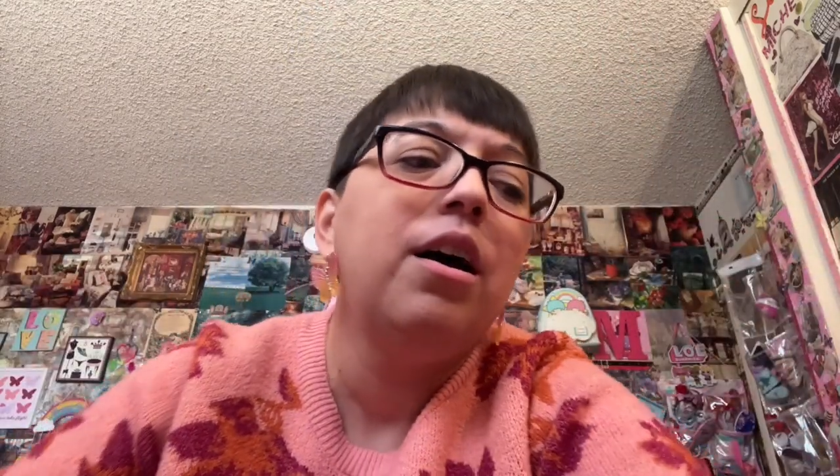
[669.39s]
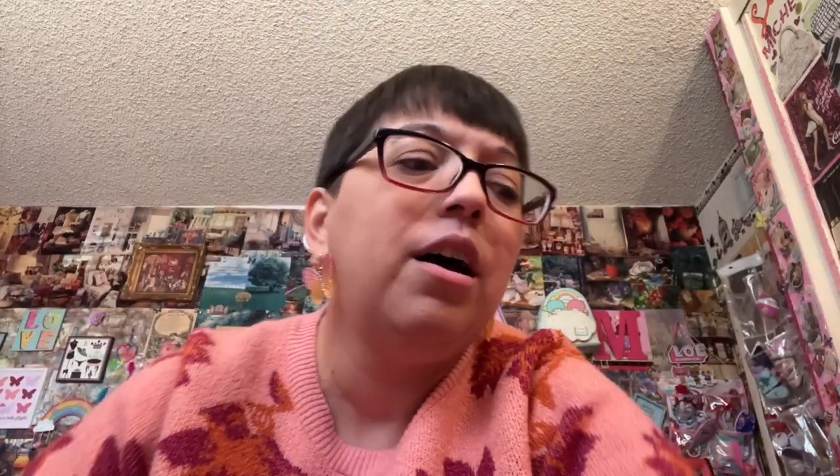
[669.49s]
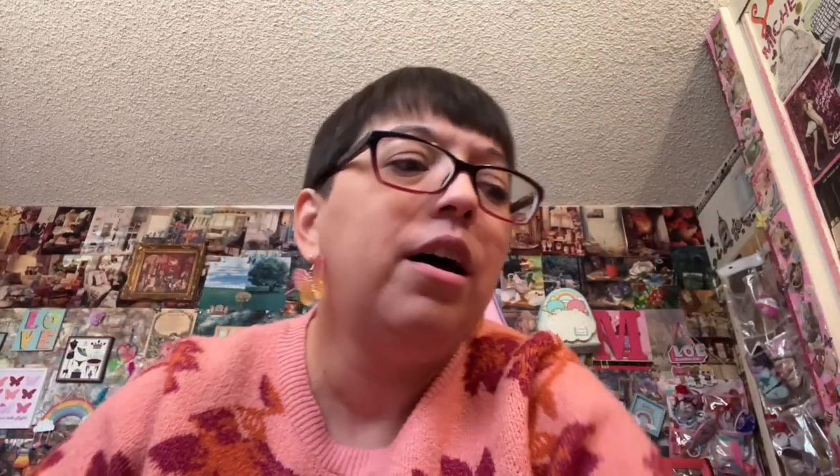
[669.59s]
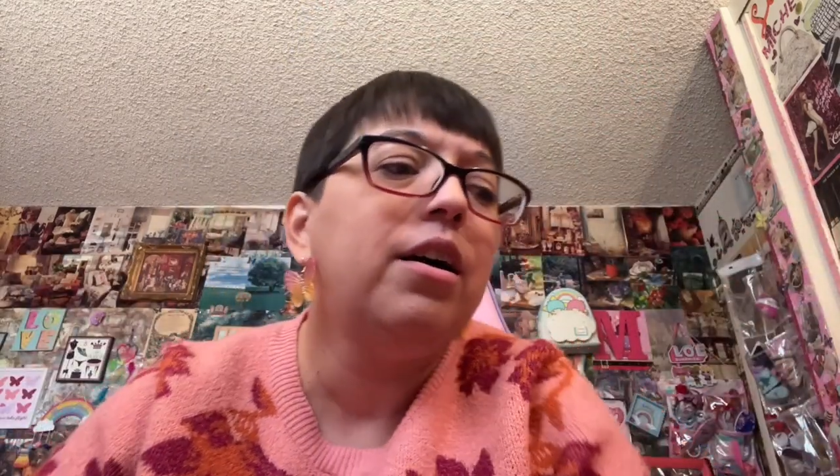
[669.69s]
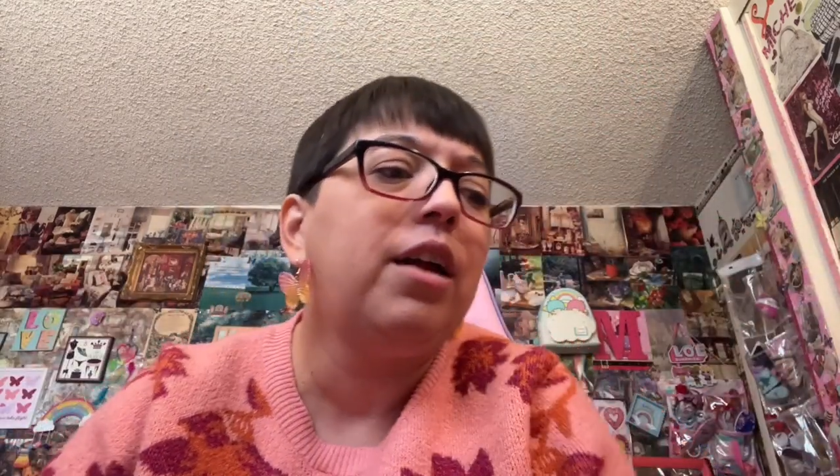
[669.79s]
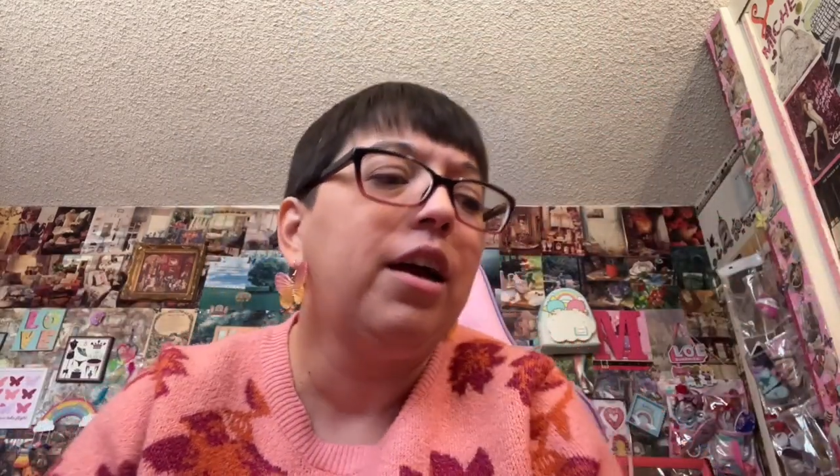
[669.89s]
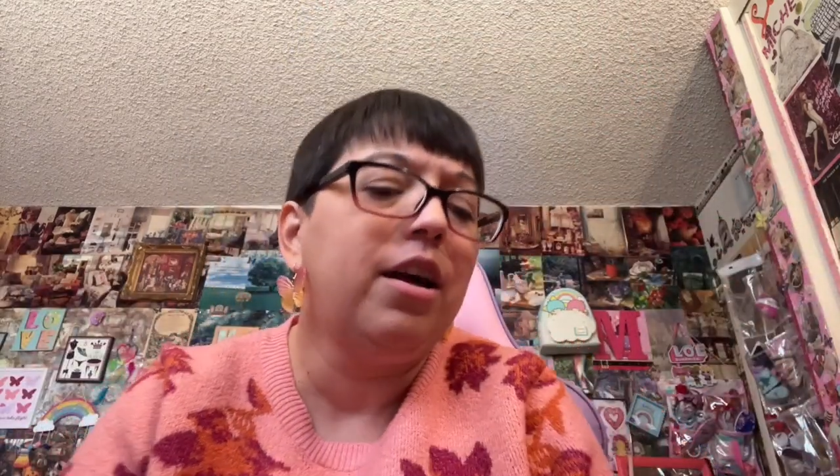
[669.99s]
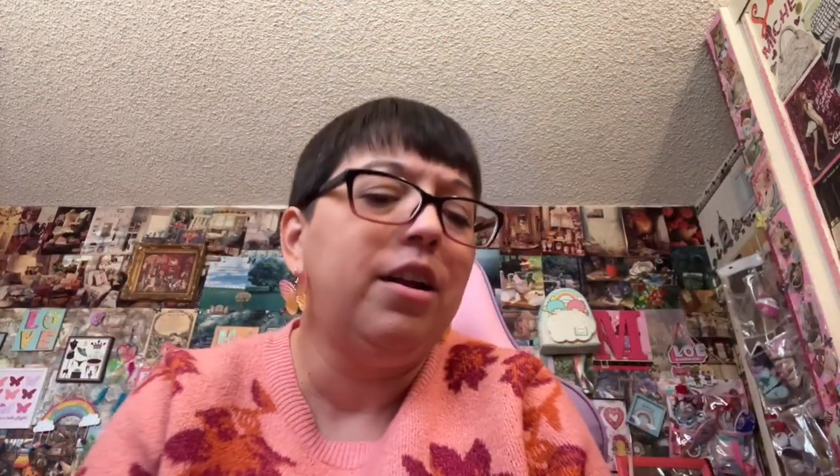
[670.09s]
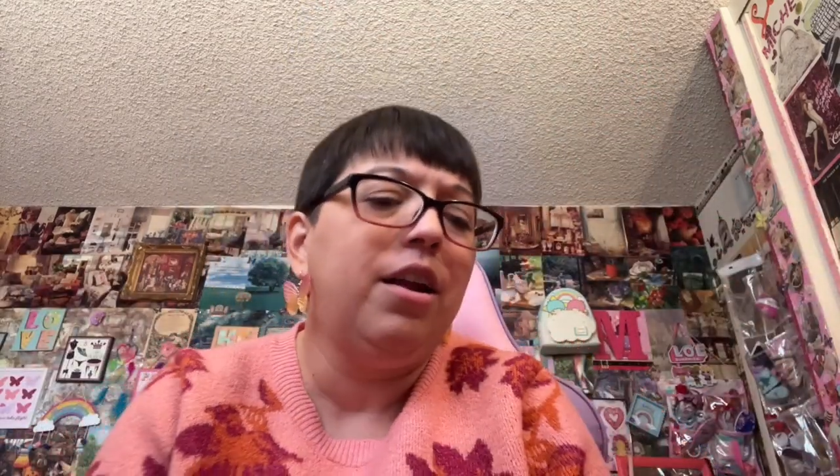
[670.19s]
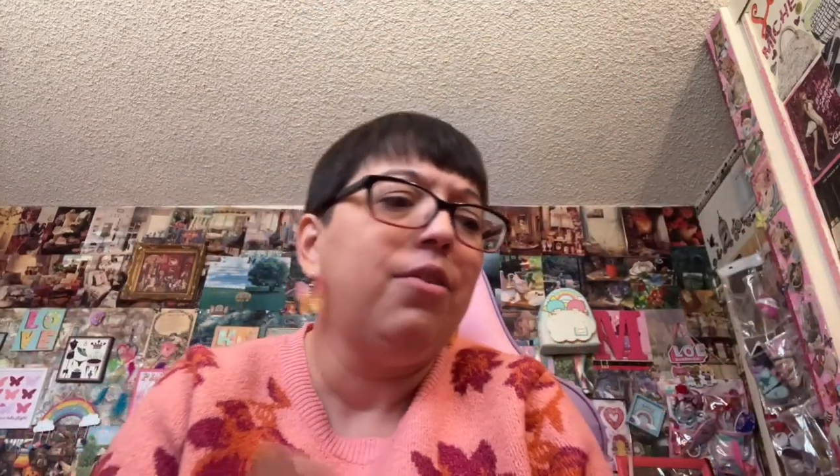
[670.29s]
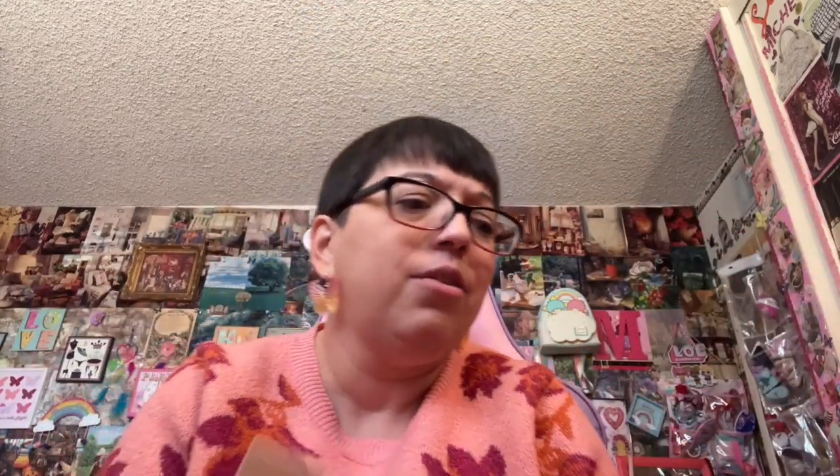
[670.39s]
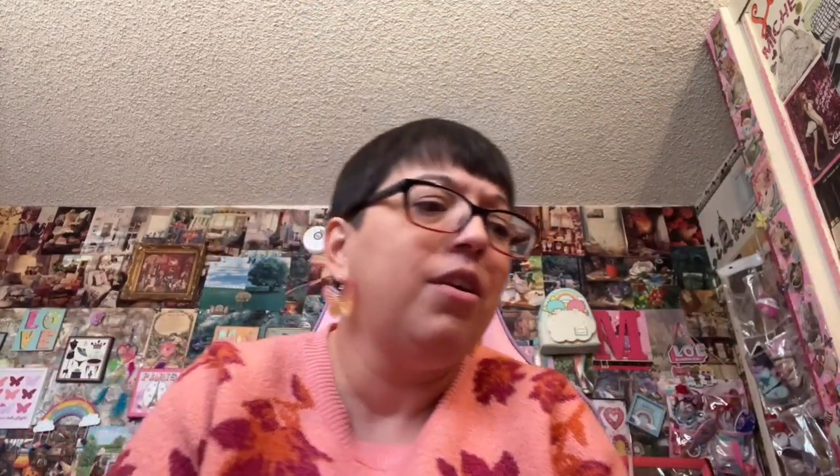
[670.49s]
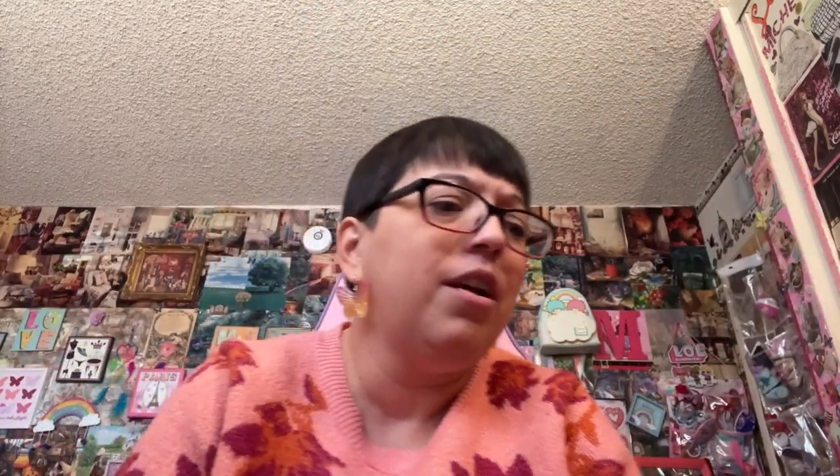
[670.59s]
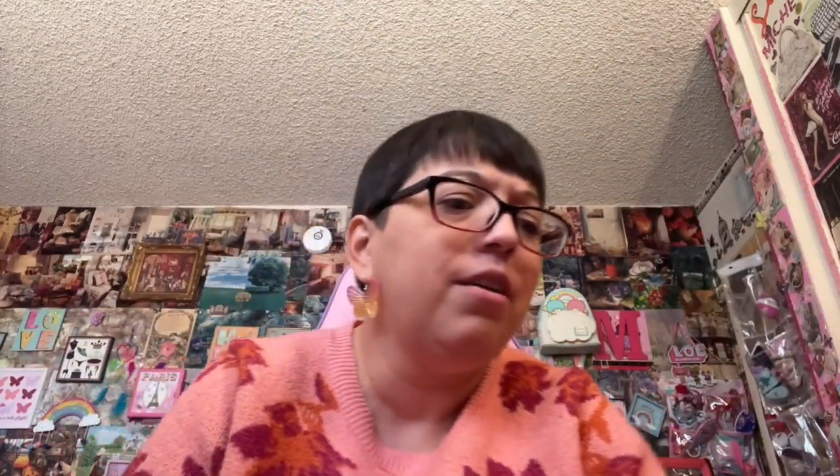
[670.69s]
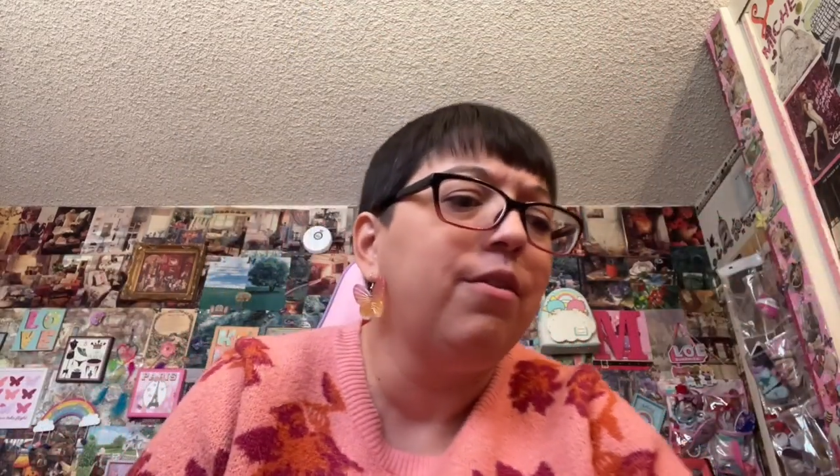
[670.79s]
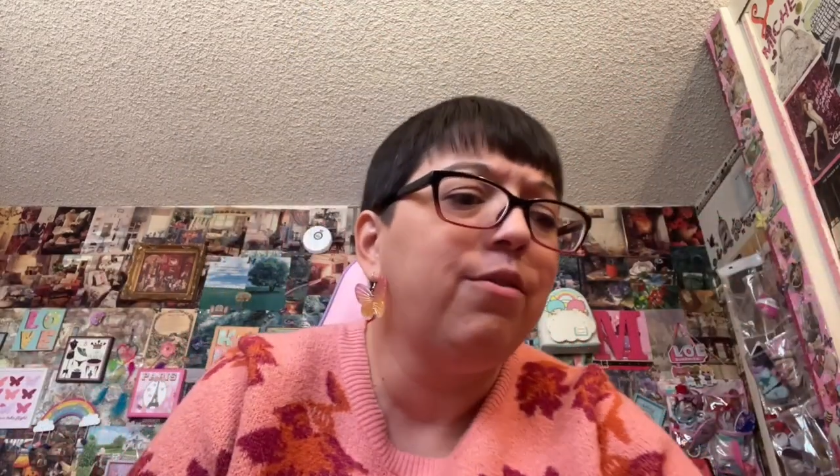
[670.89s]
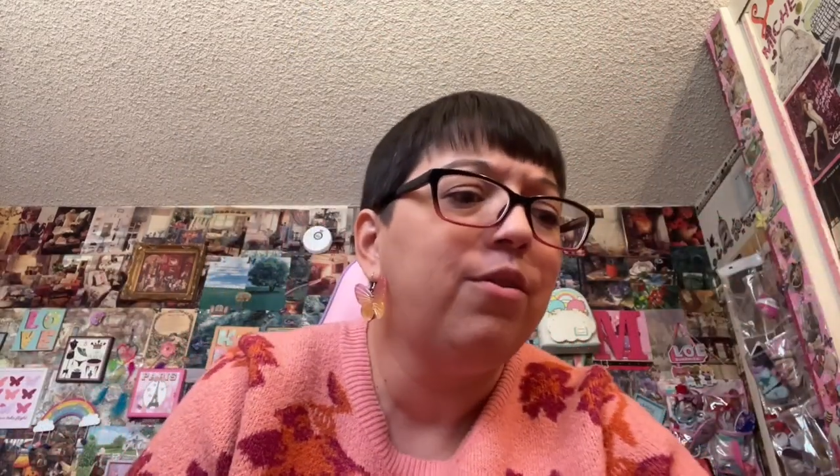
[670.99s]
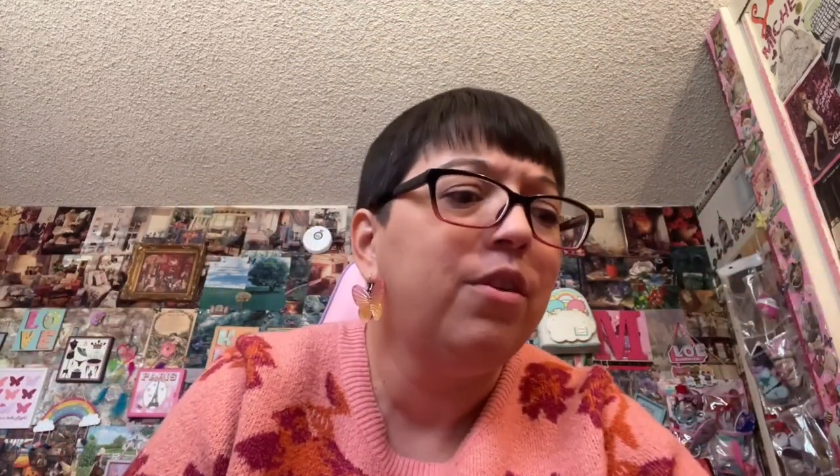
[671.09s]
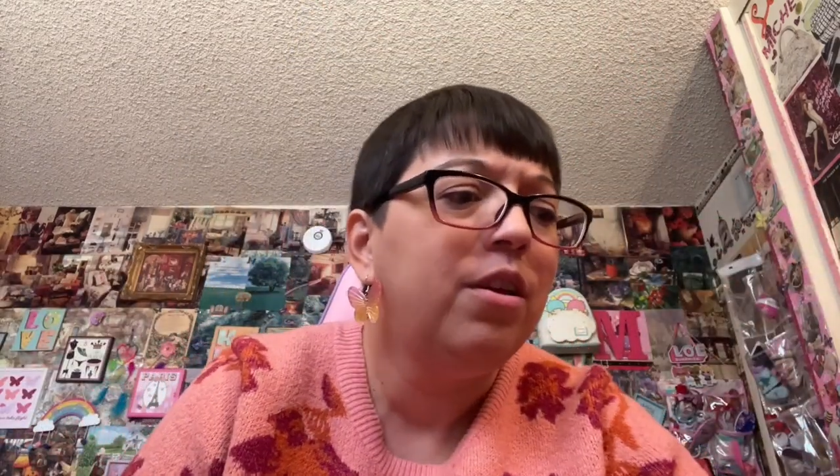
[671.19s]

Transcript: Um, I got another thing of,